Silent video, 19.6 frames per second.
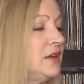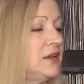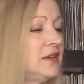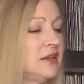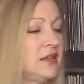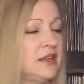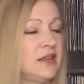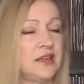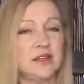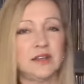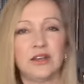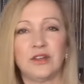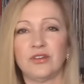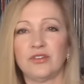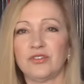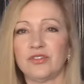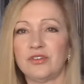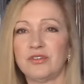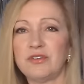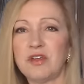Again,
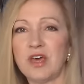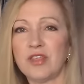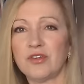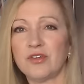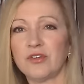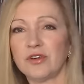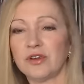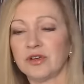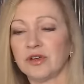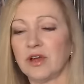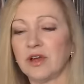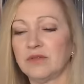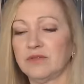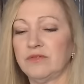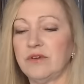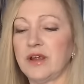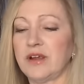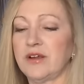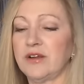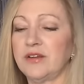here's another
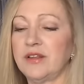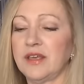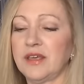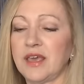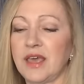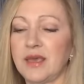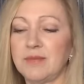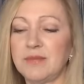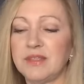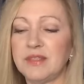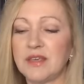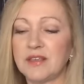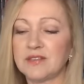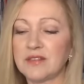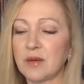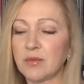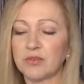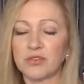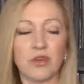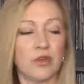record that came in this.
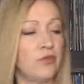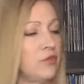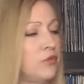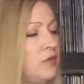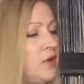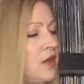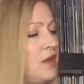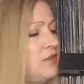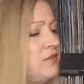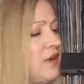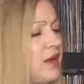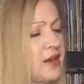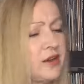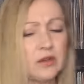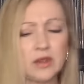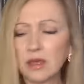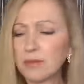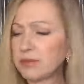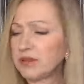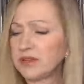That was on red
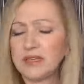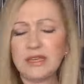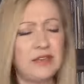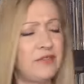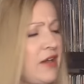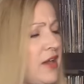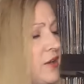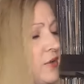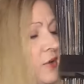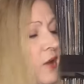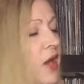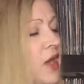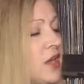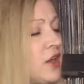vinyl, I believe. I don't know.